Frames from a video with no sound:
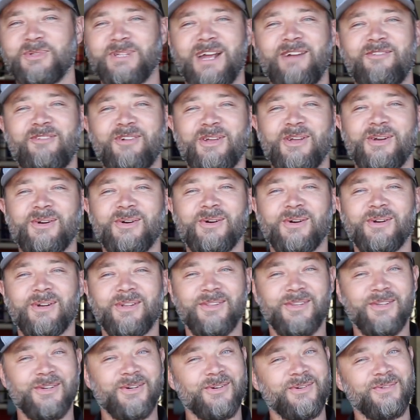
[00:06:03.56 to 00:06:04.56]
whatever you
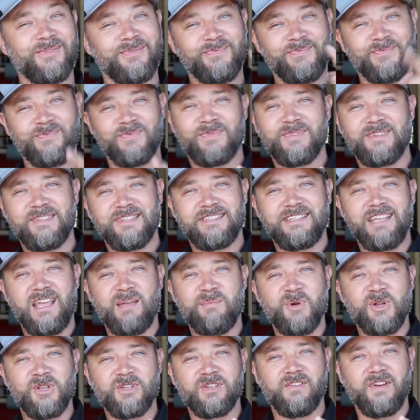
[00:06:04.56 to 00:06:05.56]
do, stay
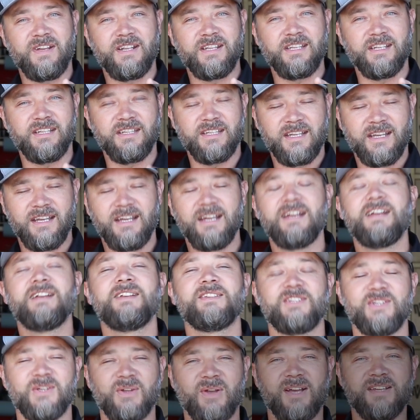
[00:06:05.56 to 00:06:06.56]
motivated.
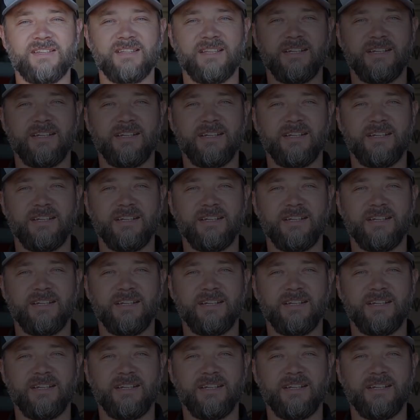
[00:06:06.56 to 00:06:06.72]
See you guys